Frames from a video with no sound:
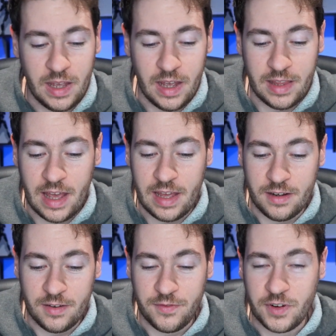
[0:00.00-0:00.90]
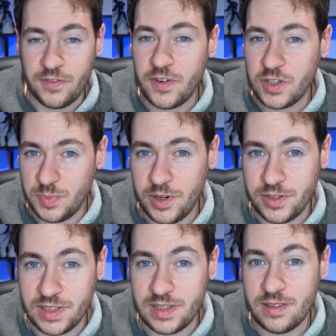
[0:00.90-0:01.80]
And then for first
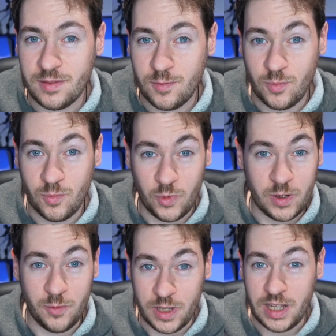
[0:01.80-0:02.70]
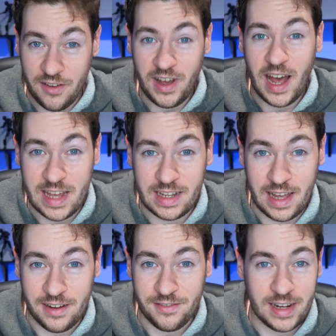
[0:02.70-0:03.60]
person, we, we have I
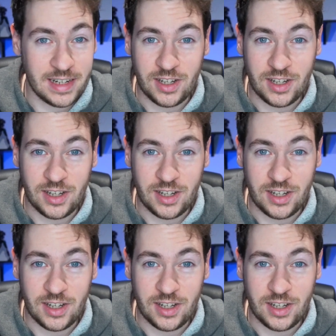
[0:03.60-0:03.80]
again, right?